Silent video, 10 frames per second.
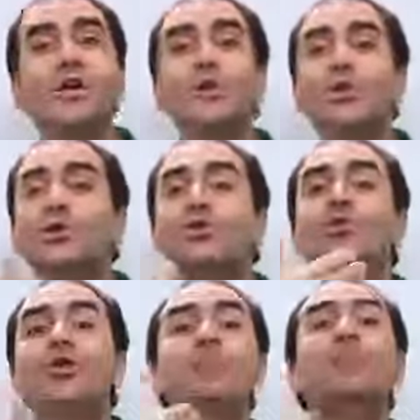Could you
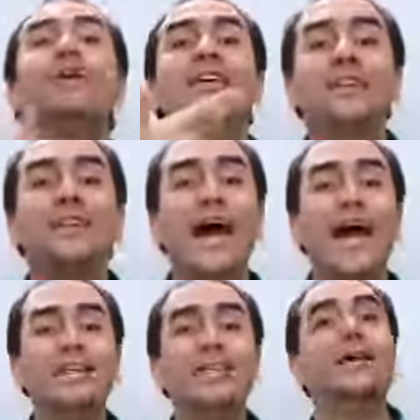repeat
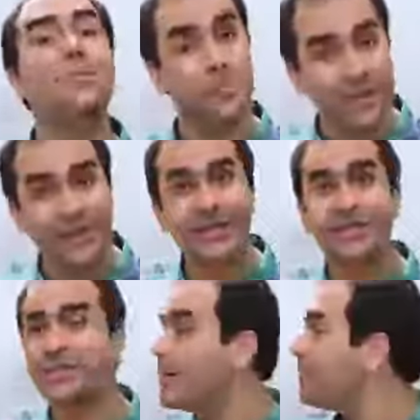that,
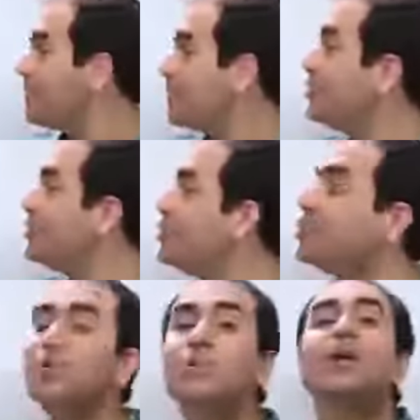please? Could you
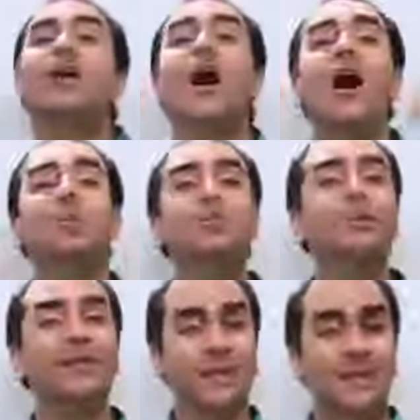speak up,
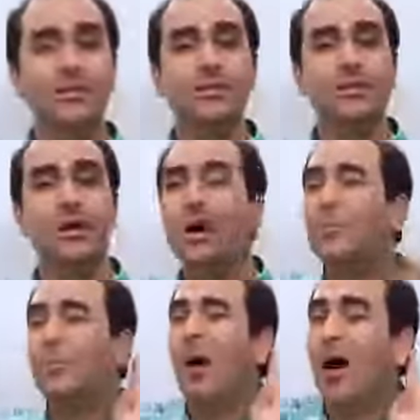please?
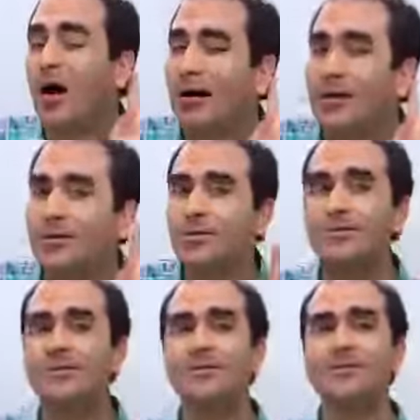Pardon?
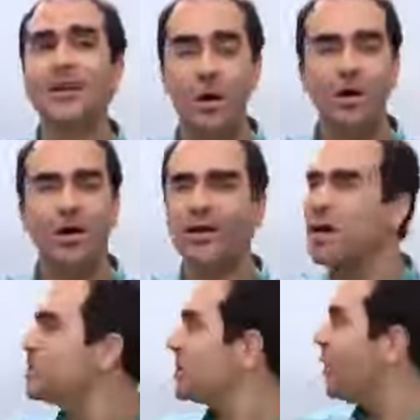Okay,
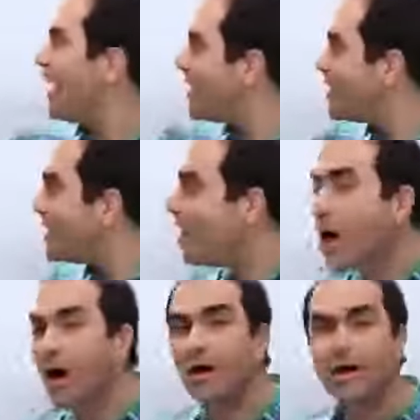so they
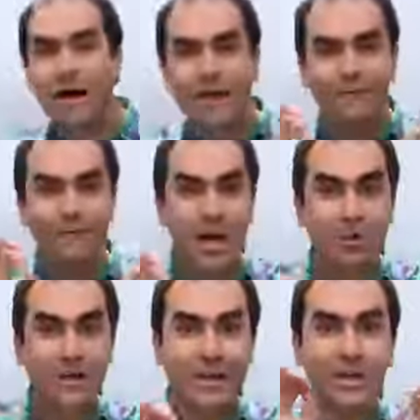are
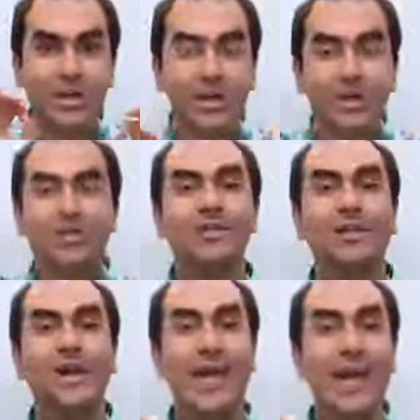very good
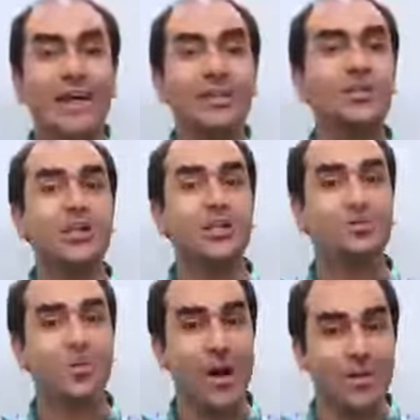English
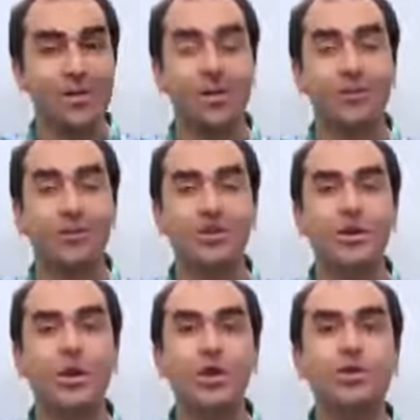expressions
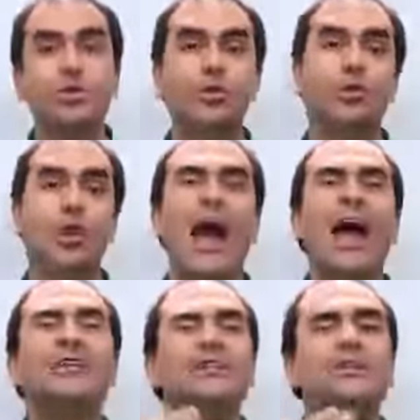to
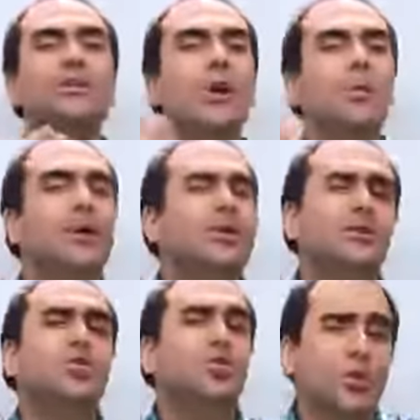ask somebody
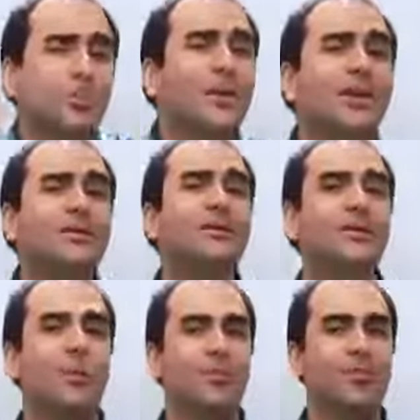to repeat
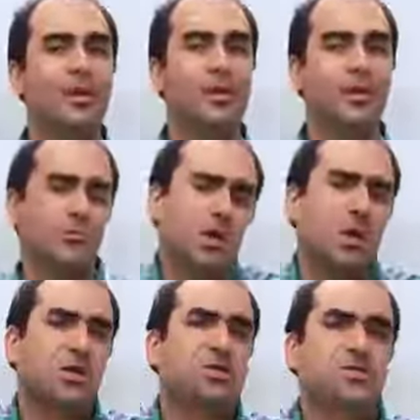something
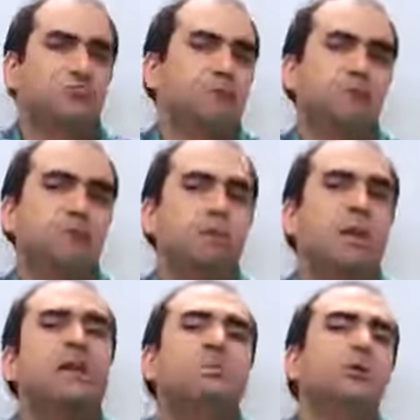because
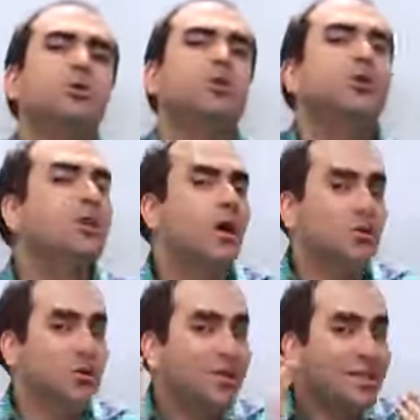maybe you didn't
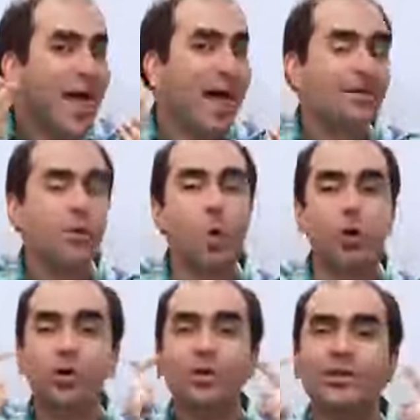understand or
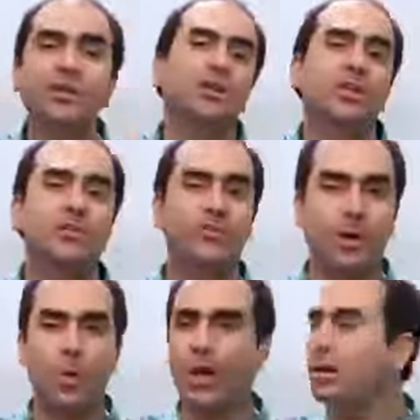you didn't hear
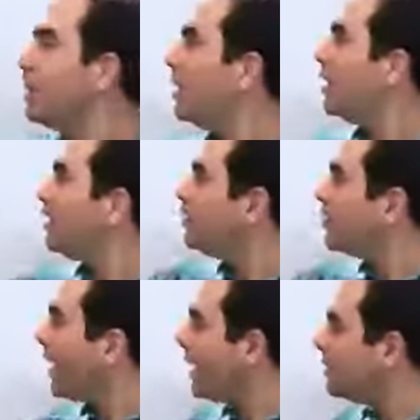very well. You
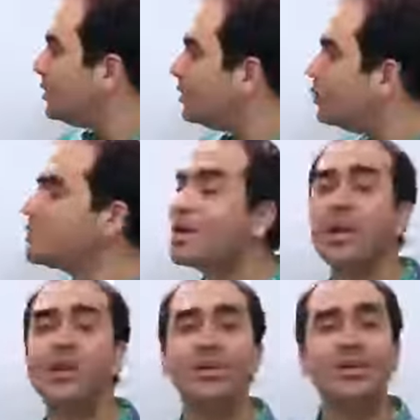can use
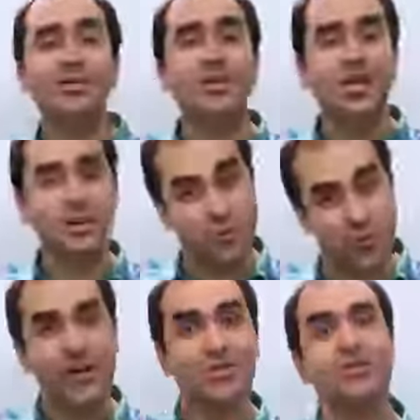these
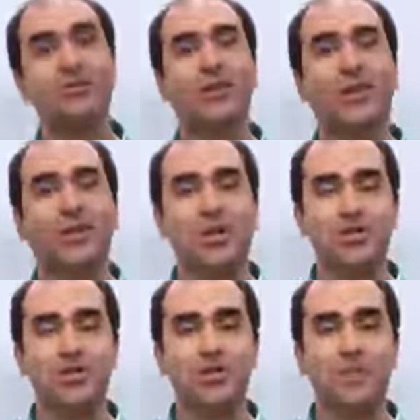expressions in
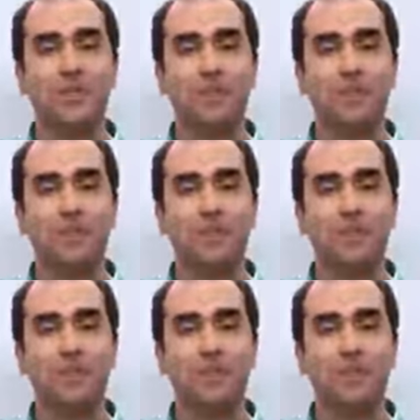English.